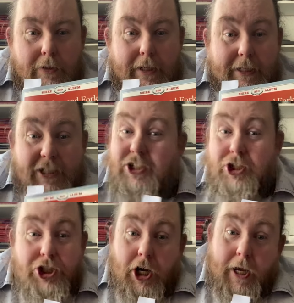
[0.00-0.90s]
It is a
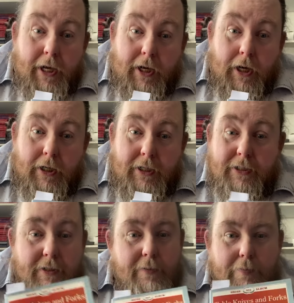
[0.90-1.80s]
Shire
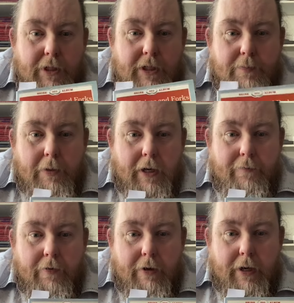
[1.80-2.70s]
guide, but it's by a
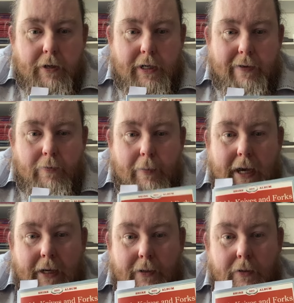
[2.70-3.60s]
very clever
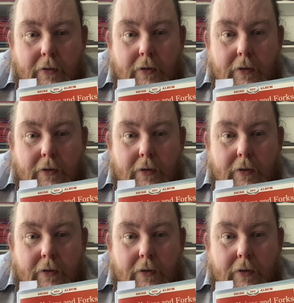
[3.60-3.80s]
man.